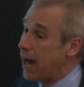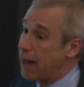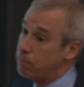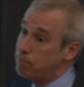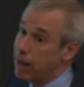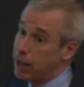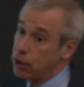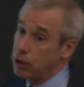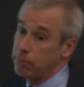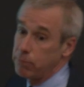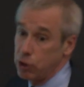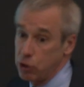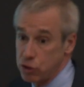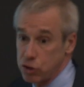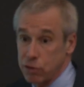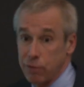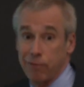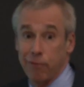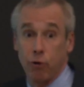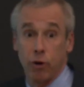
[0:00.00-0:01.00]
ad bellum,
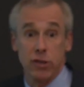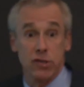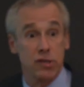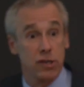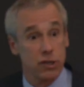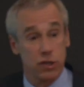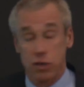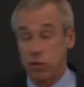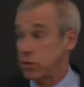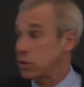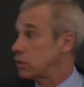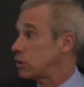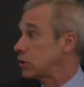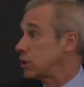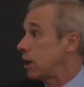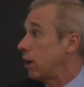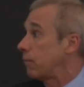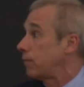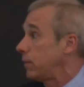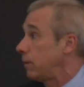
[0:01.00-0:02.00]
use of force issues and
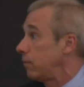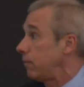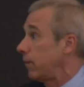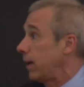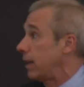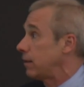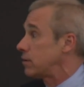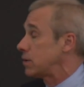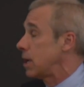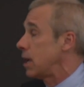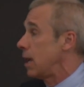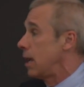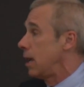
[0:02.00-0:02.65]
self-defense,